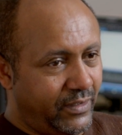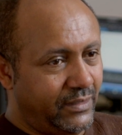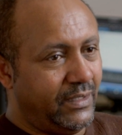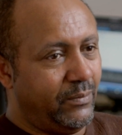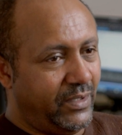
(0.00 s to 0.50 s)

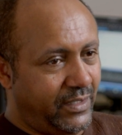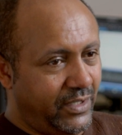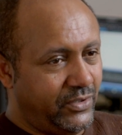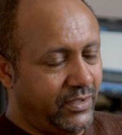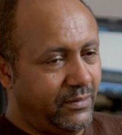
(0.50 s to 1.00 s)
different
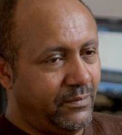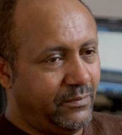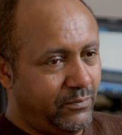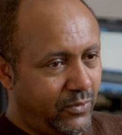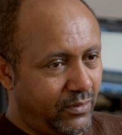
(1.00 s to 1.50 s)

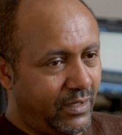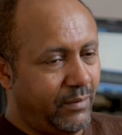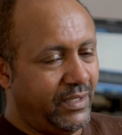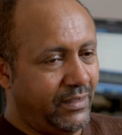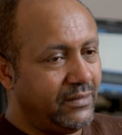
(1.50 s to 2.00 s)
application
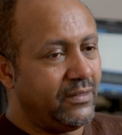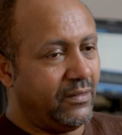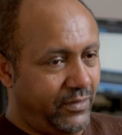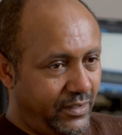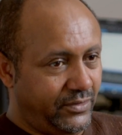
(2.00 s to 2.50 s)
programming
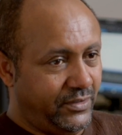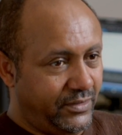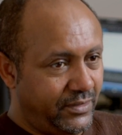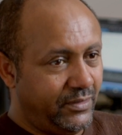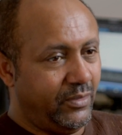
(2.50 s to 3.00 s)

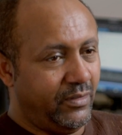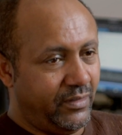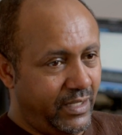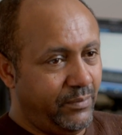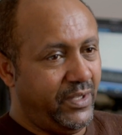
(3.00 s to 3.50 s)
interfaces
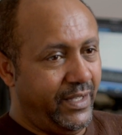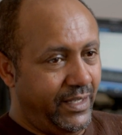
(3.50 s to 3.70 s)
or